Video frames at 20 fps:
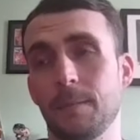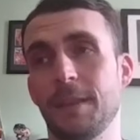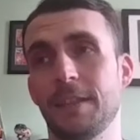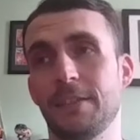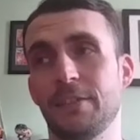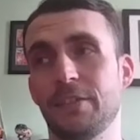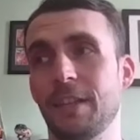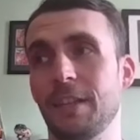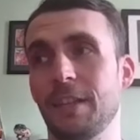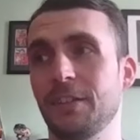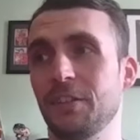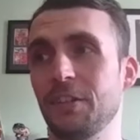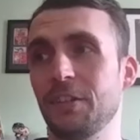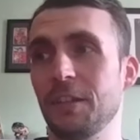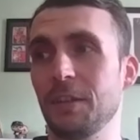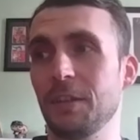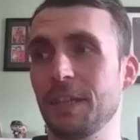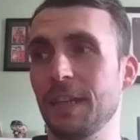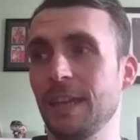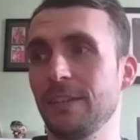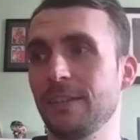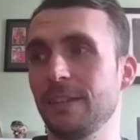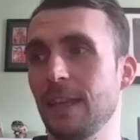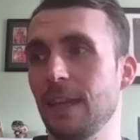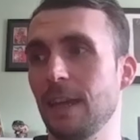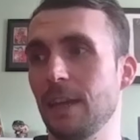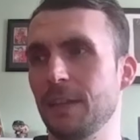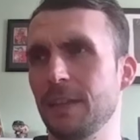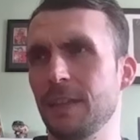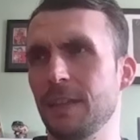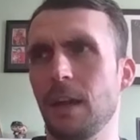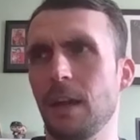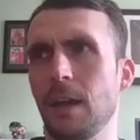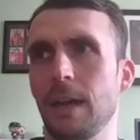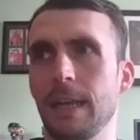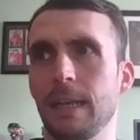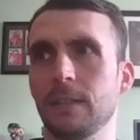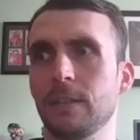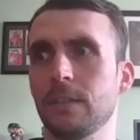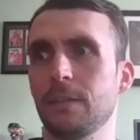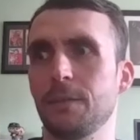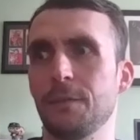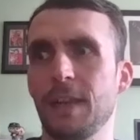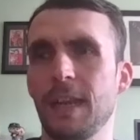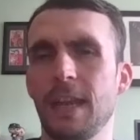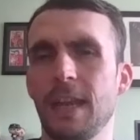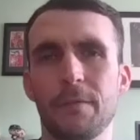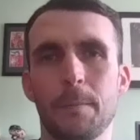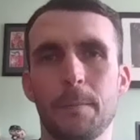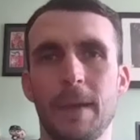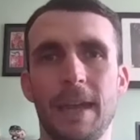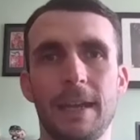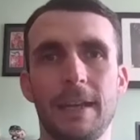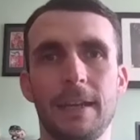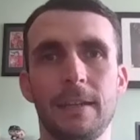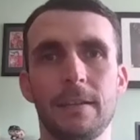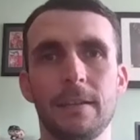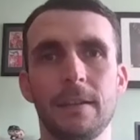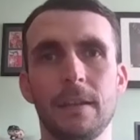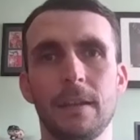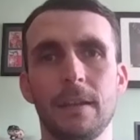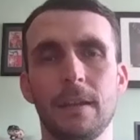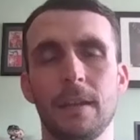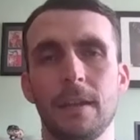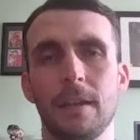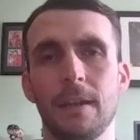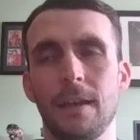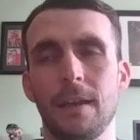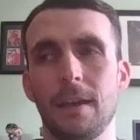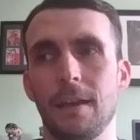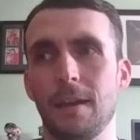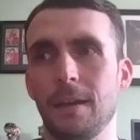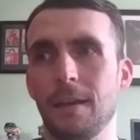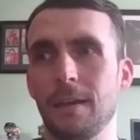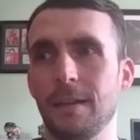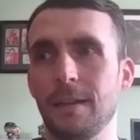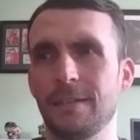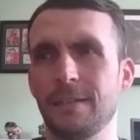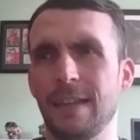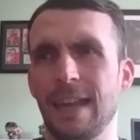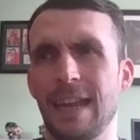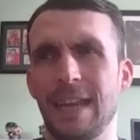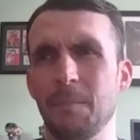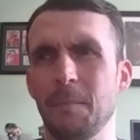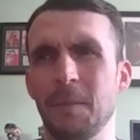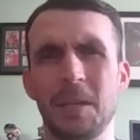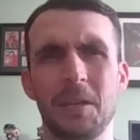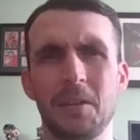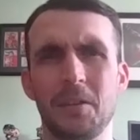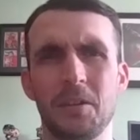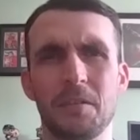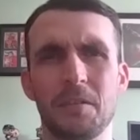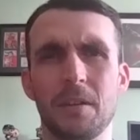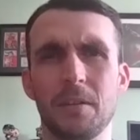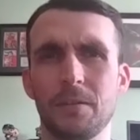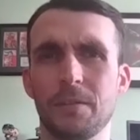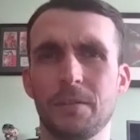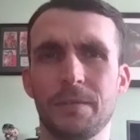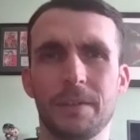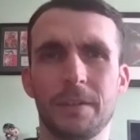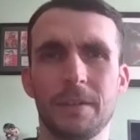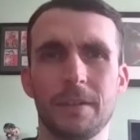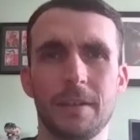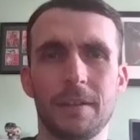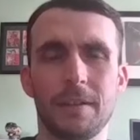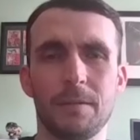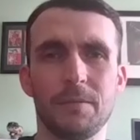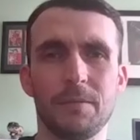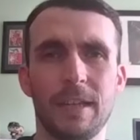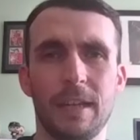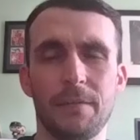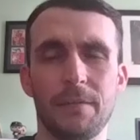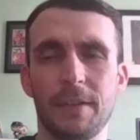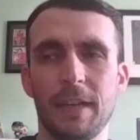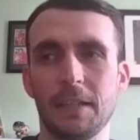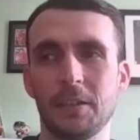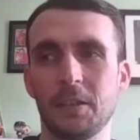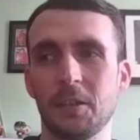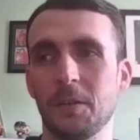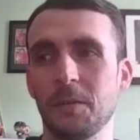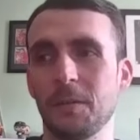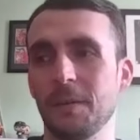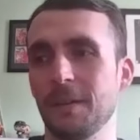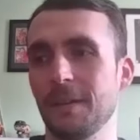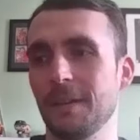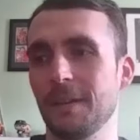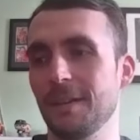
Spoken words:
I mean, it's still the case there. I think their highest fee ever paid is €8 million for, I think it was David Hanco.